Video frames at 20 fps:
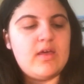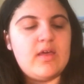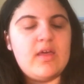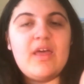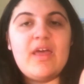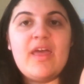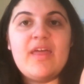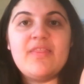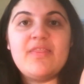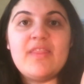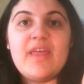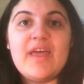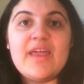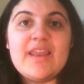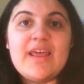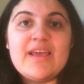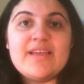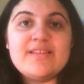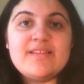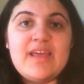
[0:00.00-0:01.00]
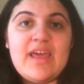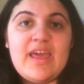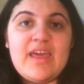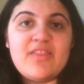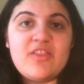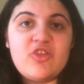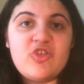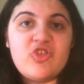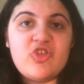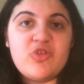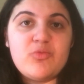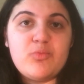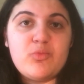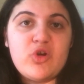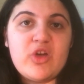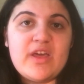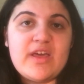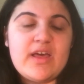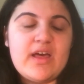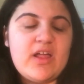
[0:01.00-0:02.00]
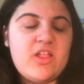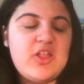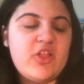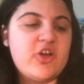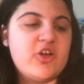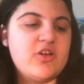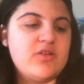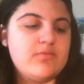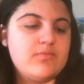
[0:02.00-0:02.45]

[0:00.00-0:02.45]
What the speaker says: And then I'd take the shimmery color